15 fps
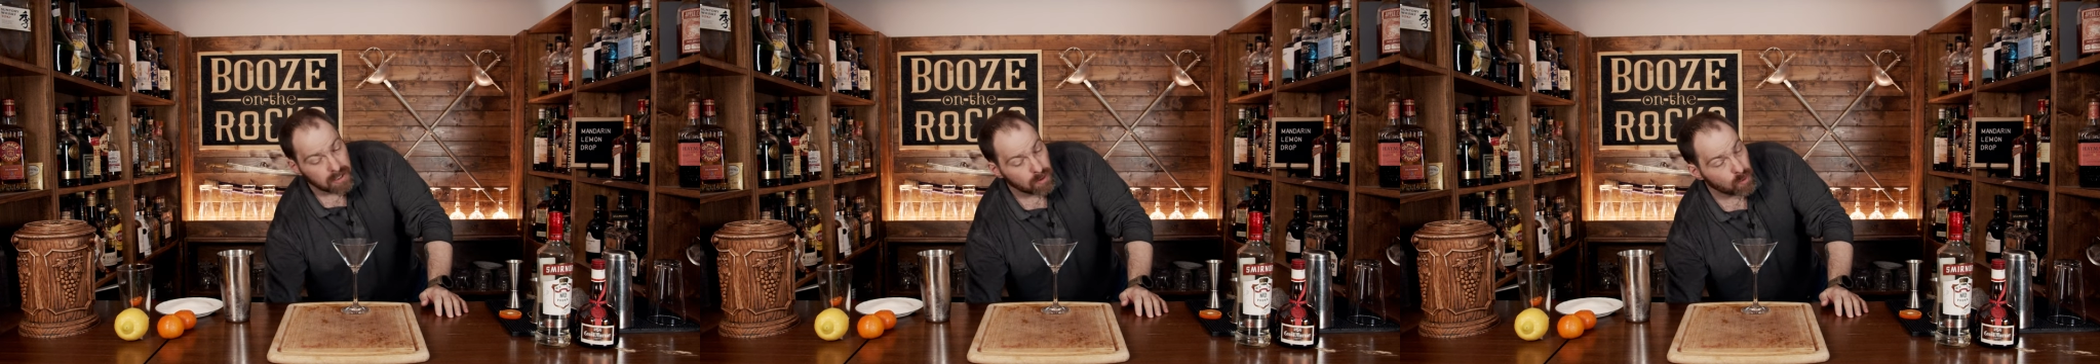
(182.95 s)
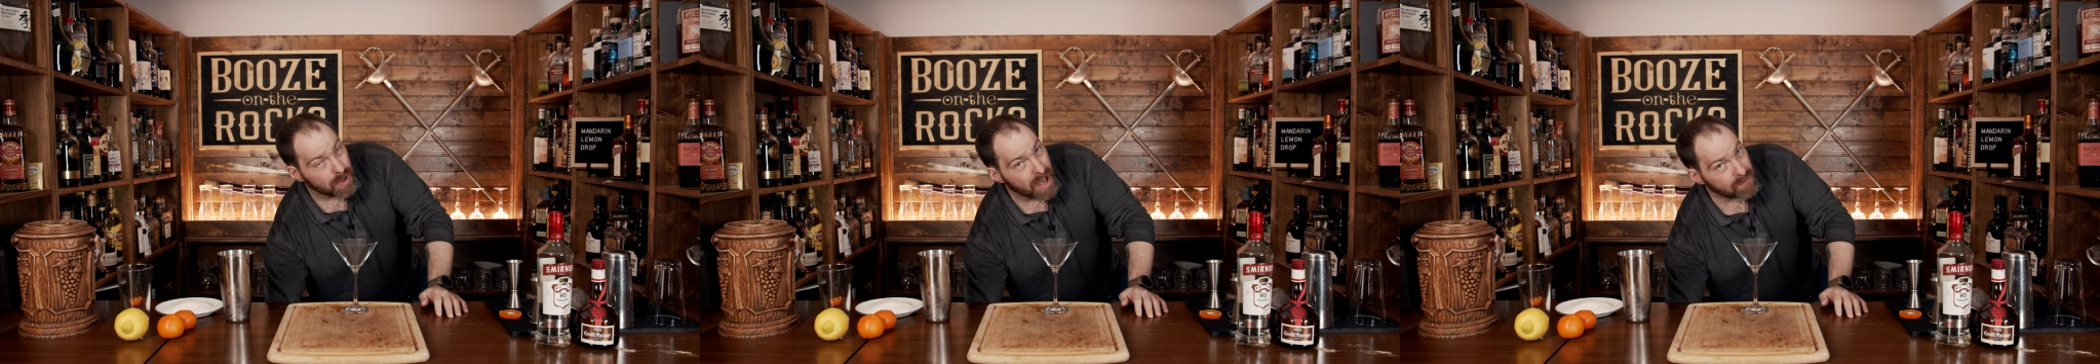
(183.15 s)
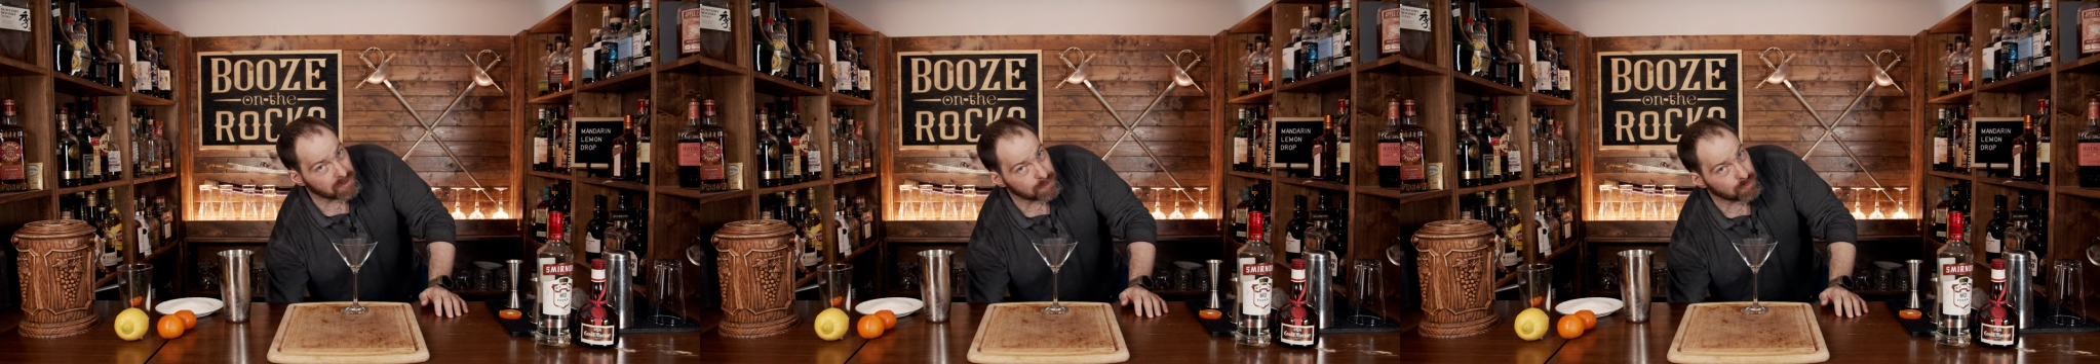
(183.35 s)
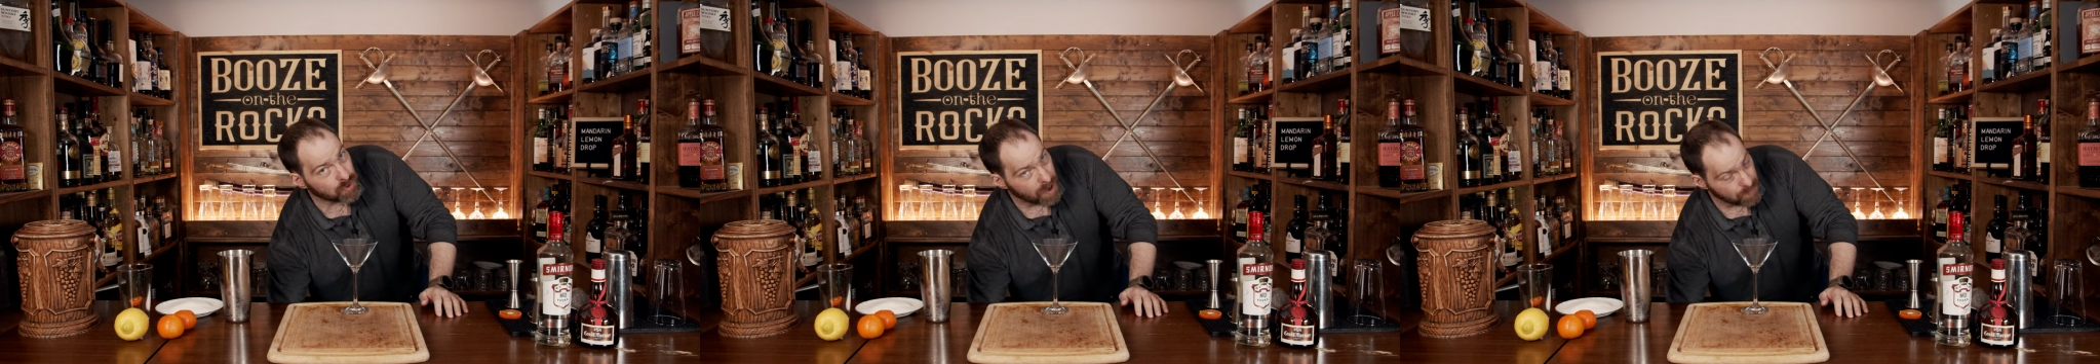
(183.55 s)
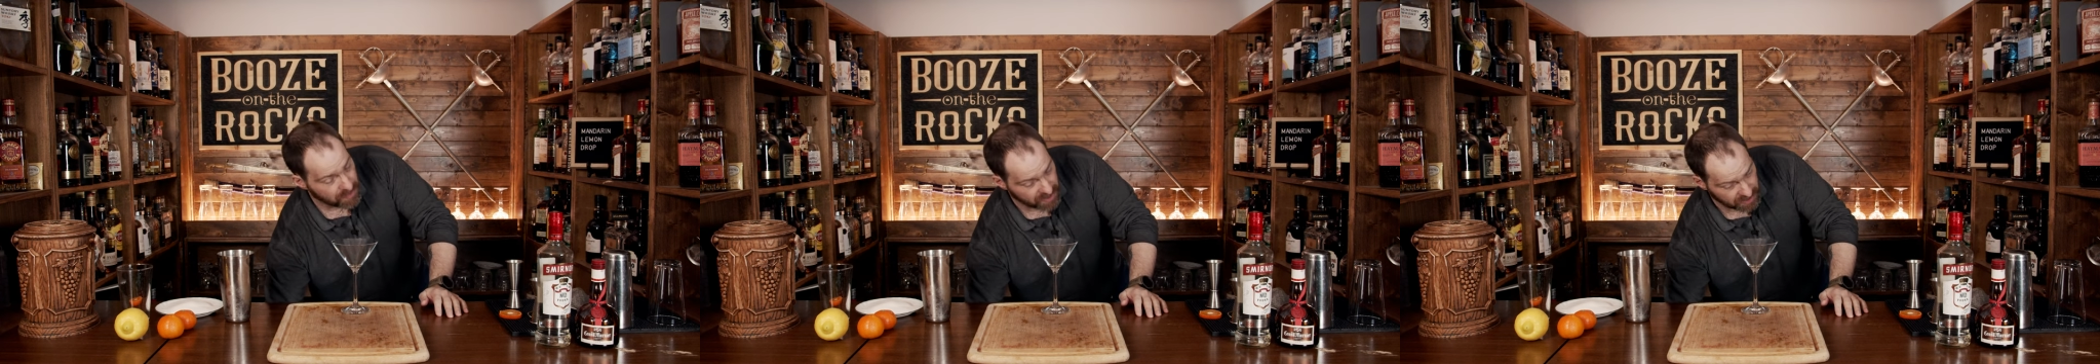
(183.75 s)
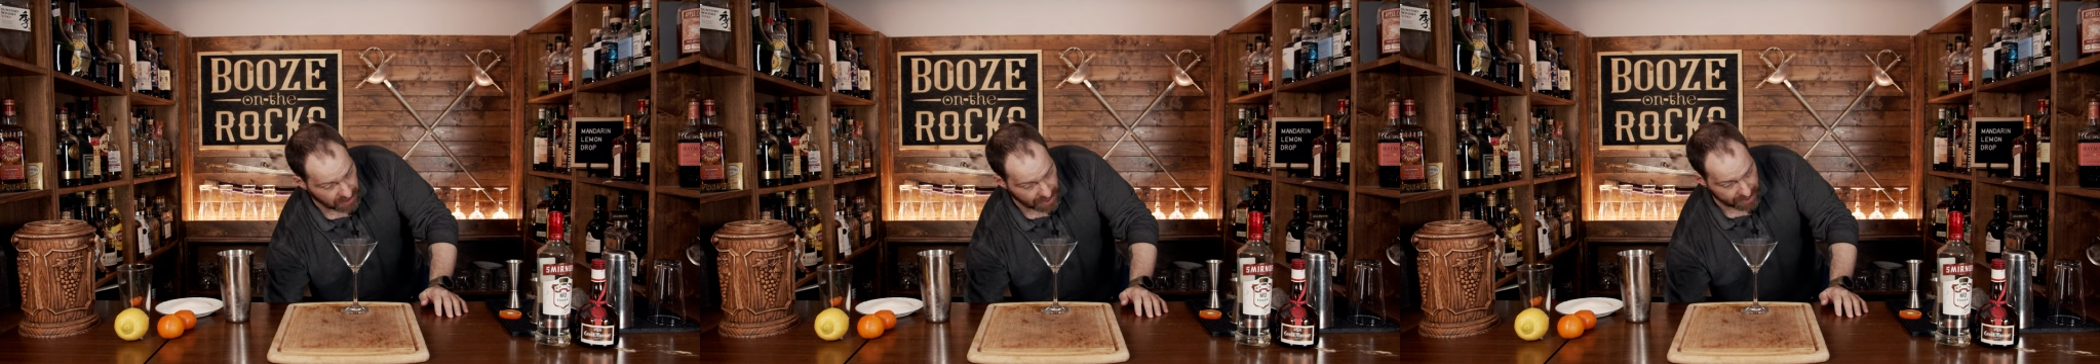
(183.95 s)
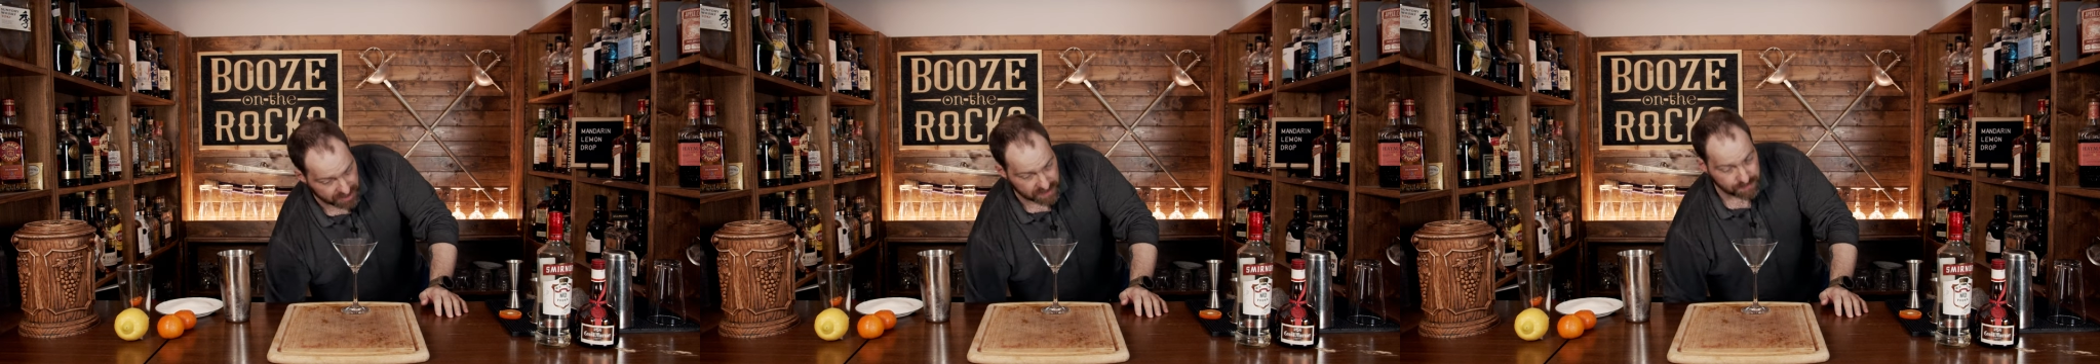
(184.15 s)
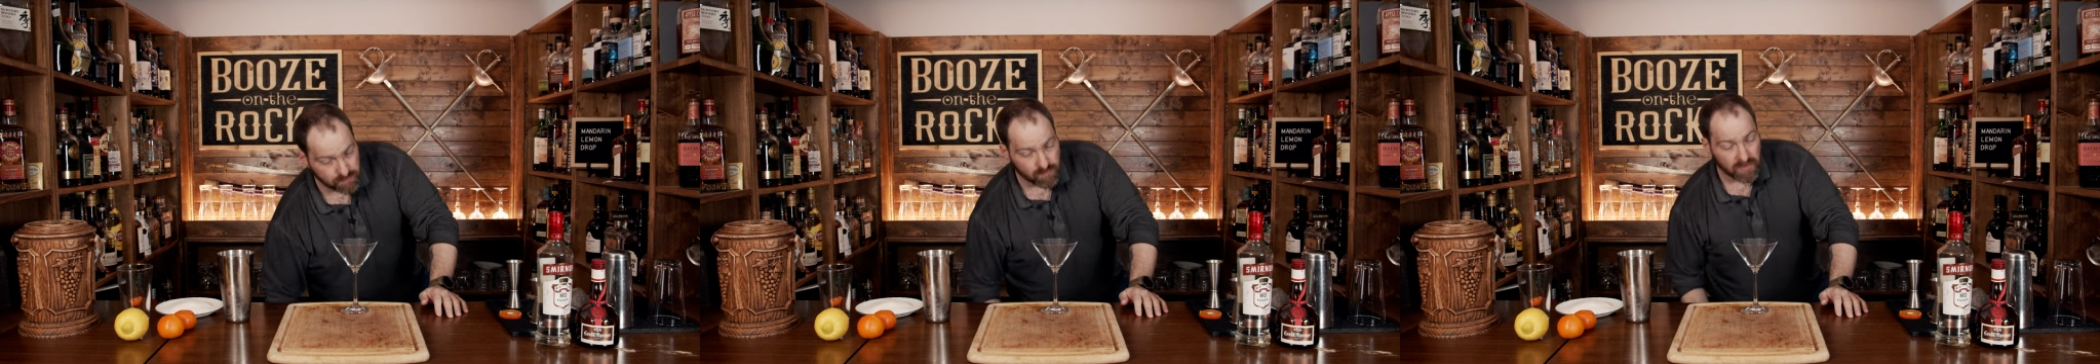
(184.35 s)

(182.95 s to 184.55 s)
we have to prep the glass.